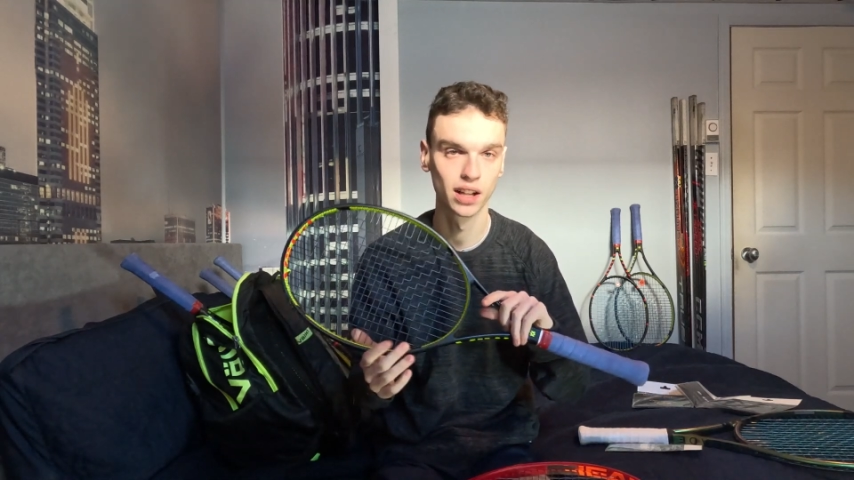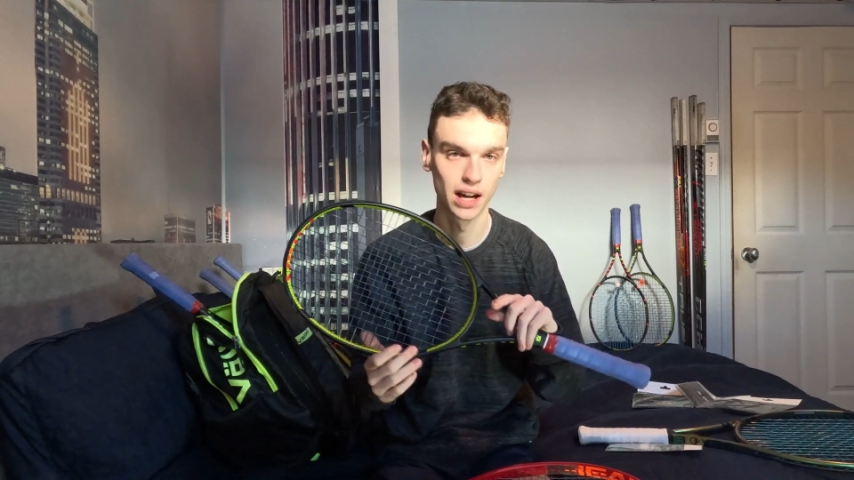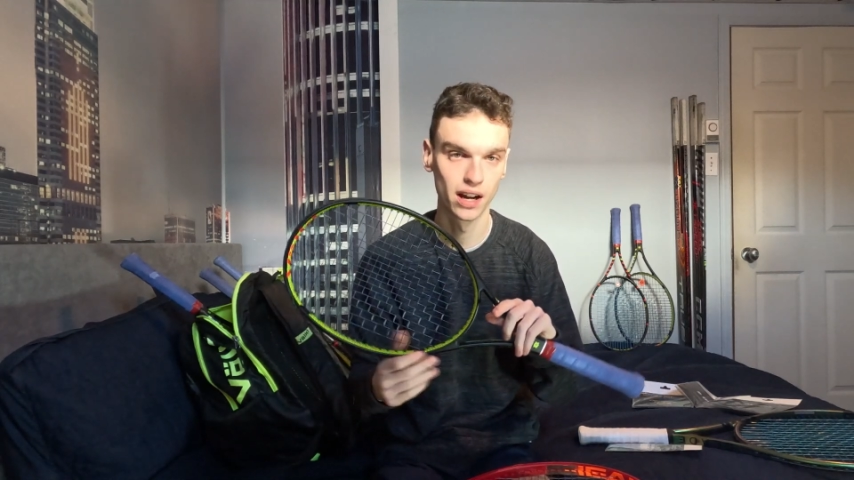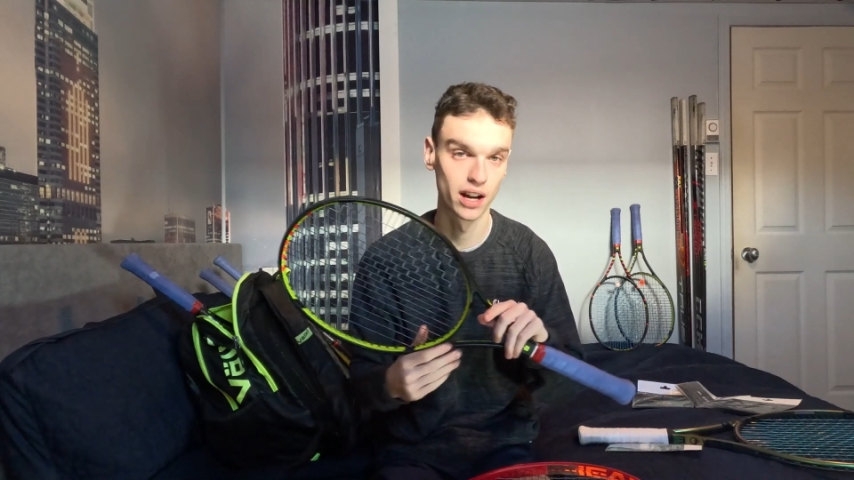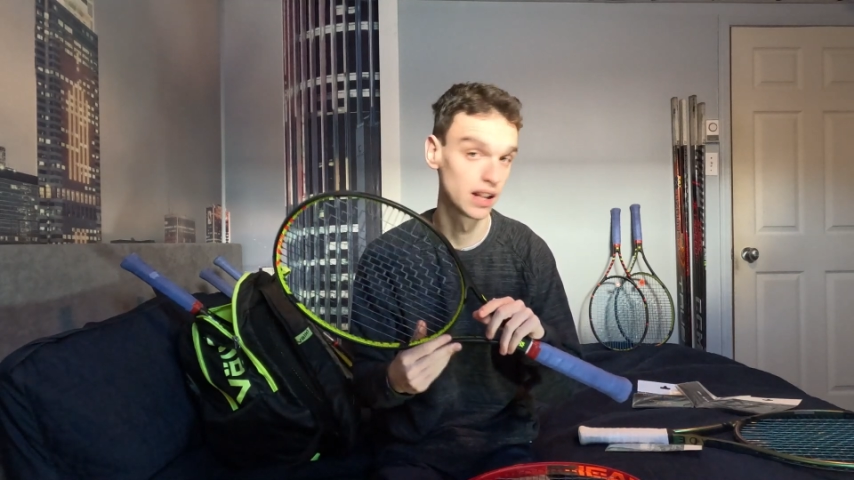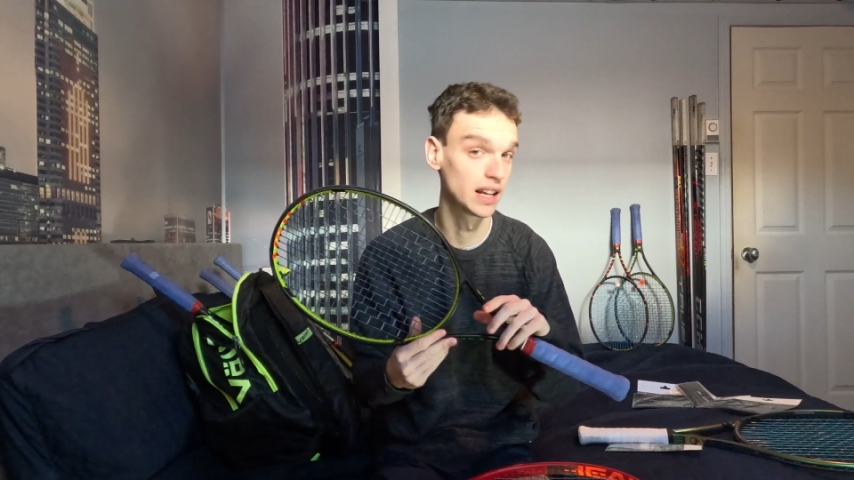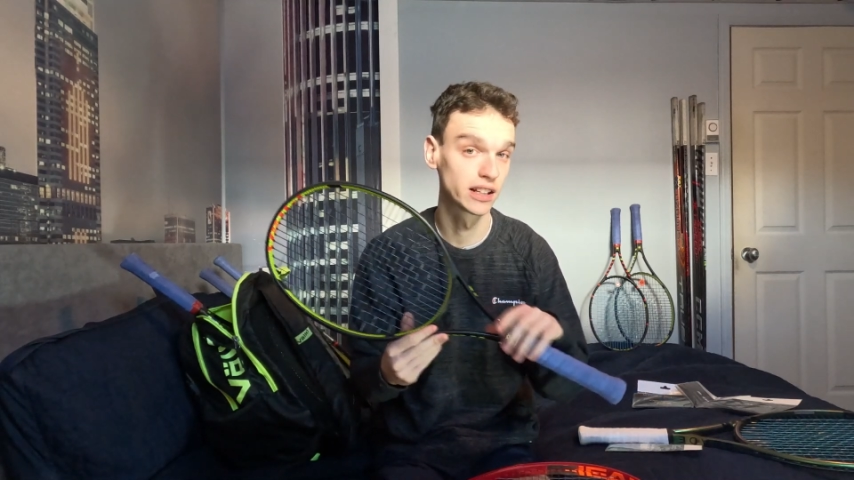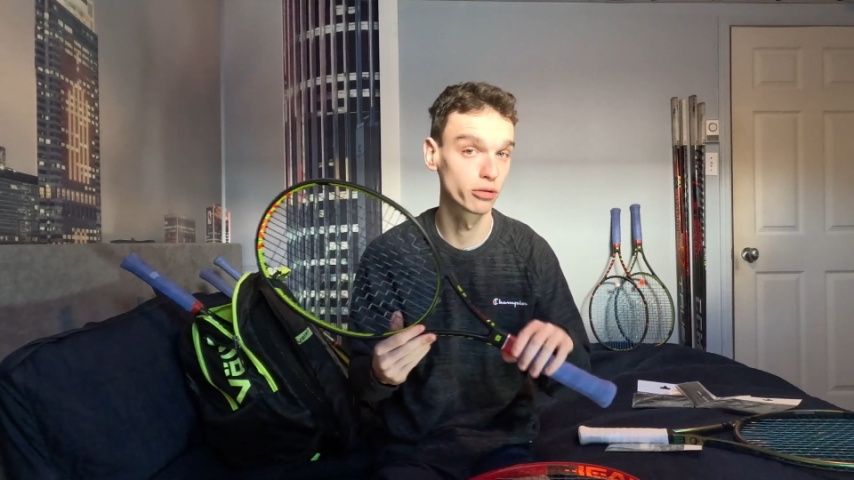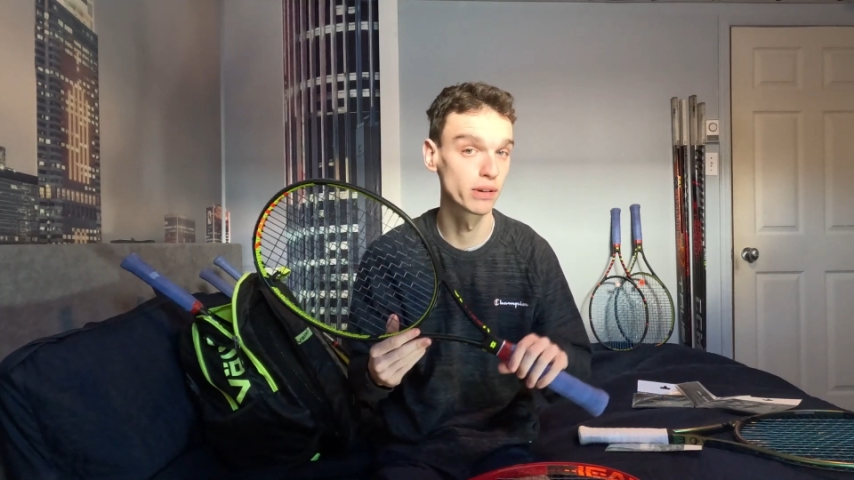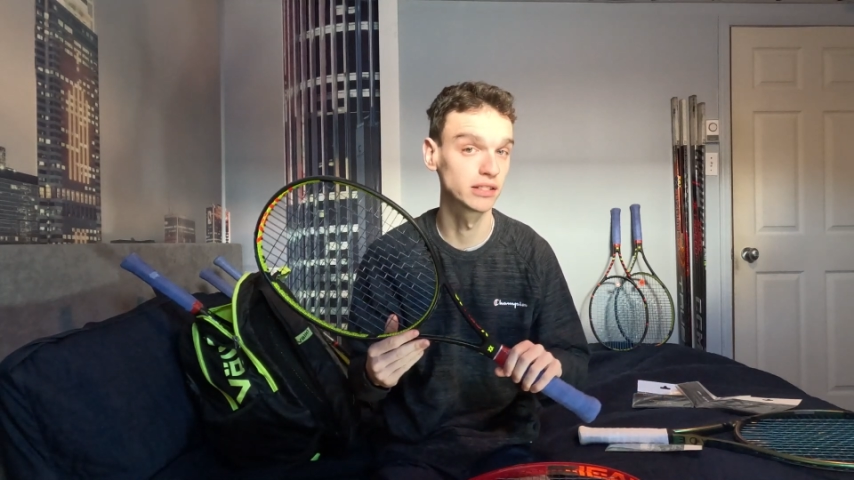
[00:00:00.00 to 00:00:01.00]

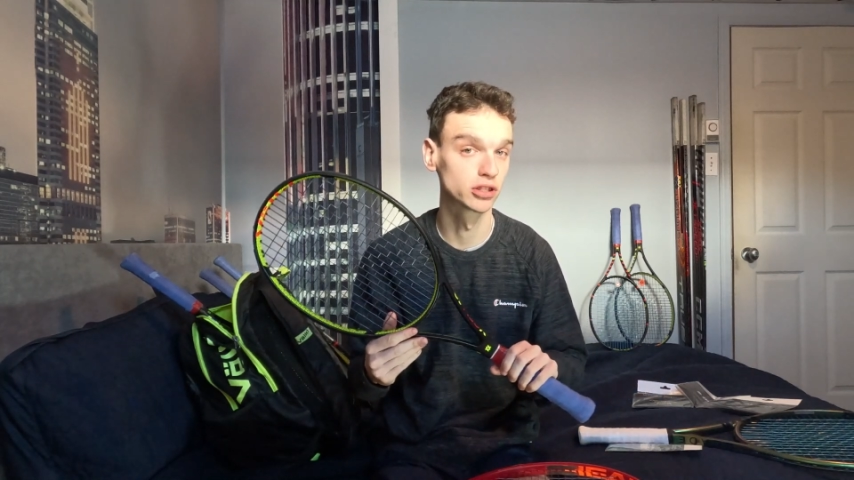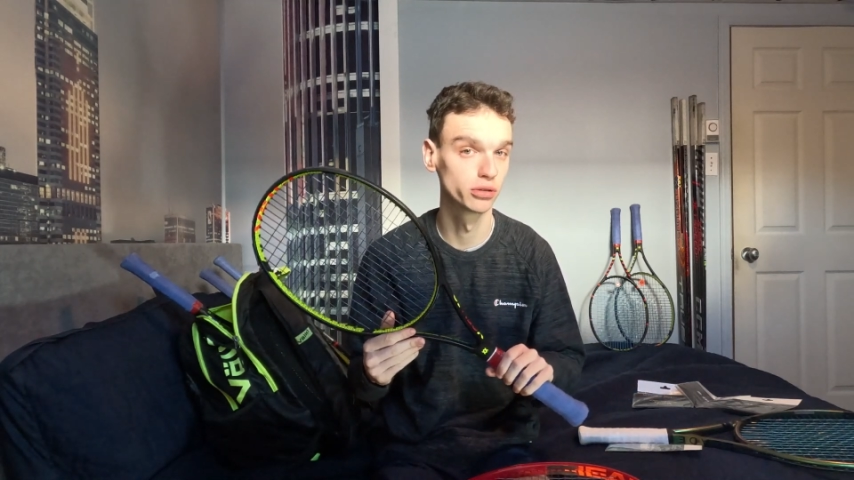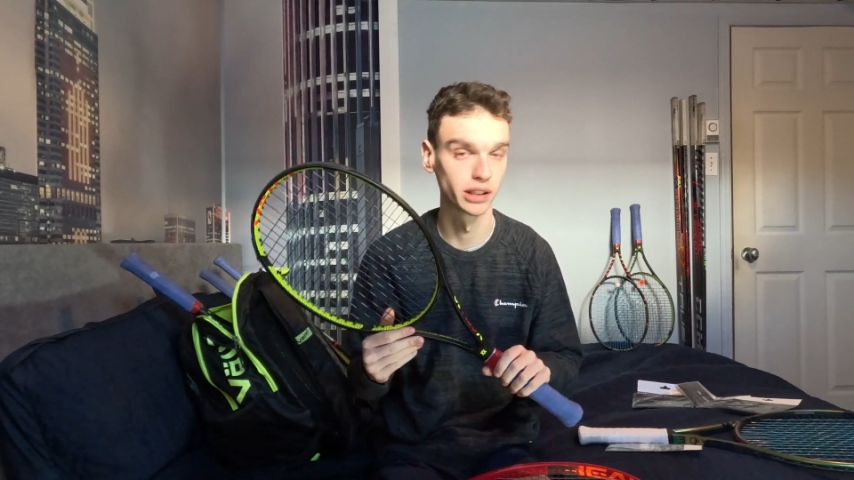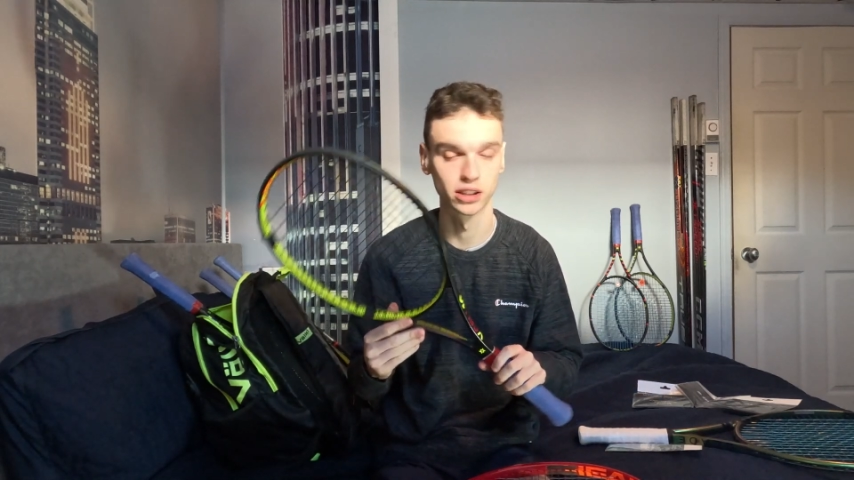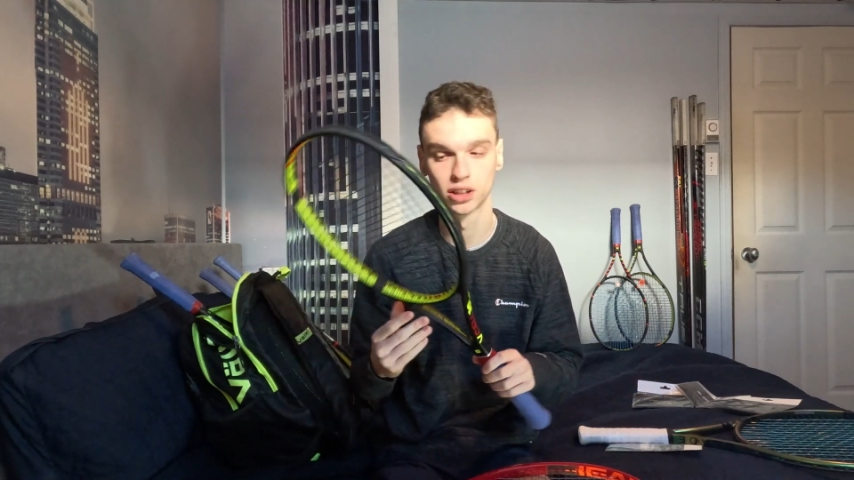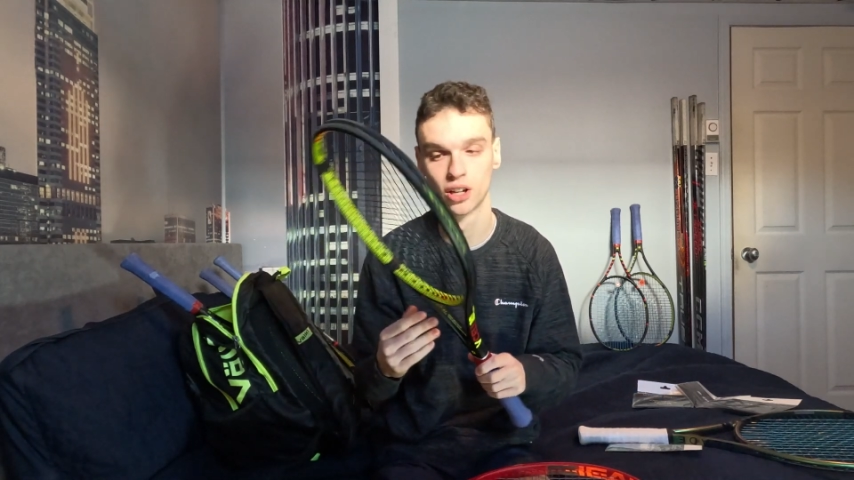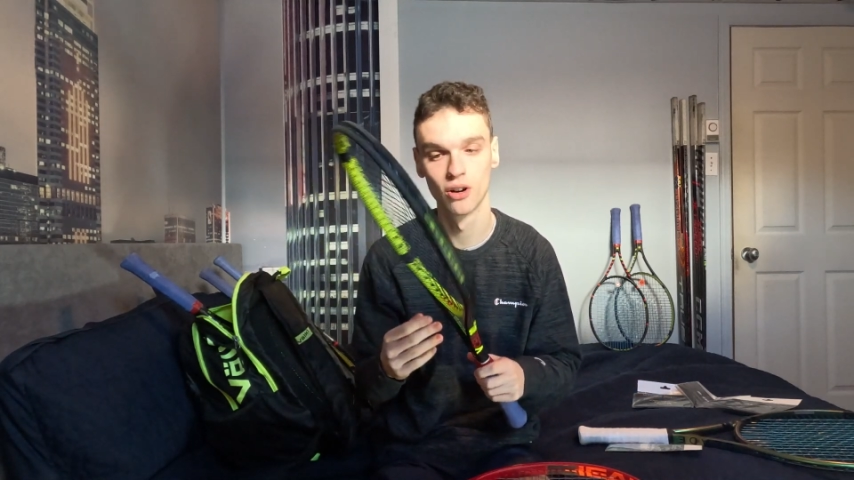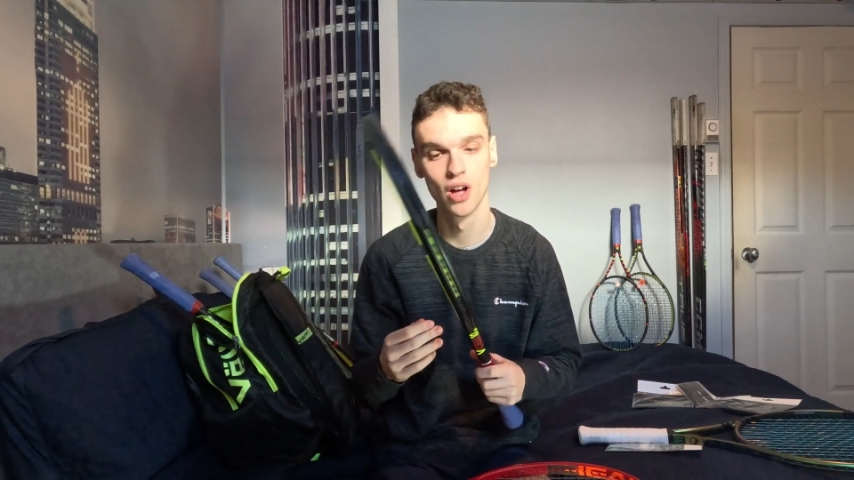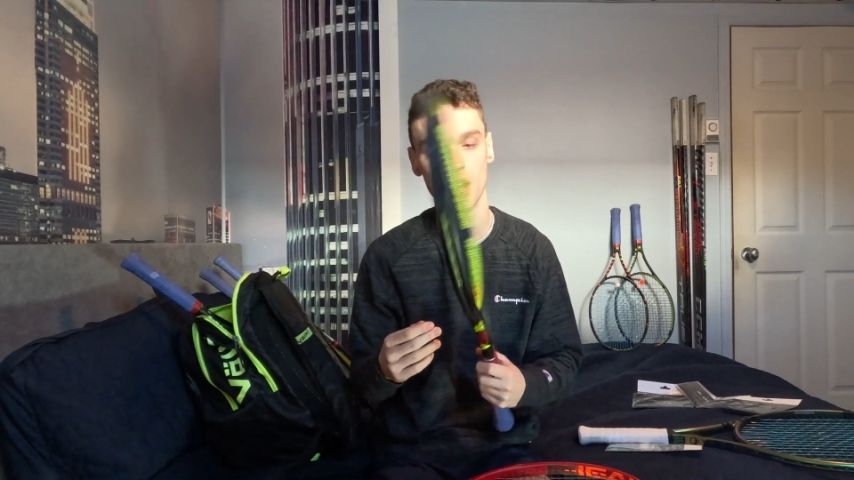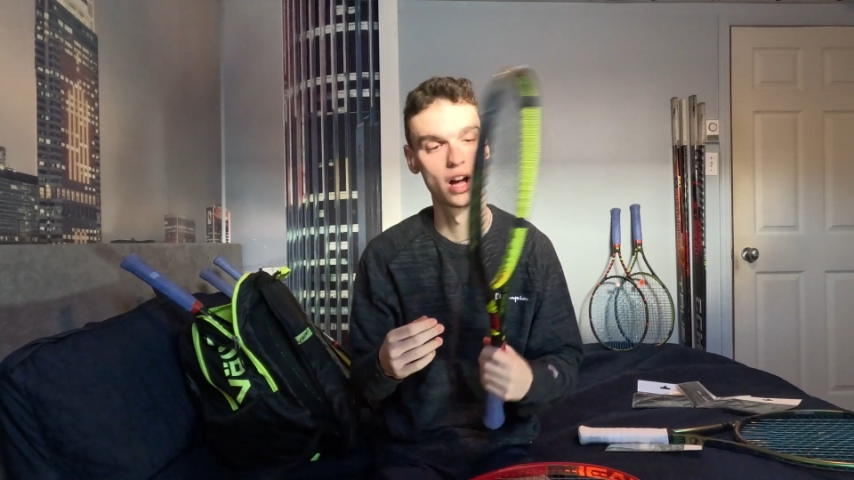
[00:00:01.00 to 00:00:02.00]
a round string. So